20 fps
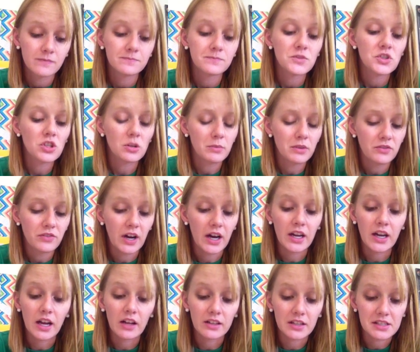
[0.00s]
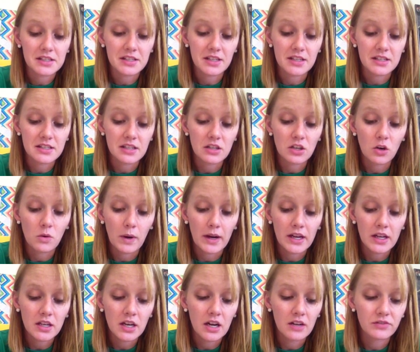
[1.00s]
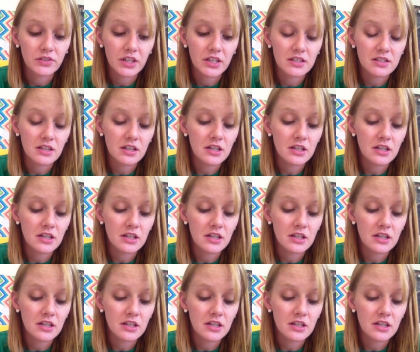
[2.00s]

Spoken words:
"She'll be fine," Alex says, and the quiet confidence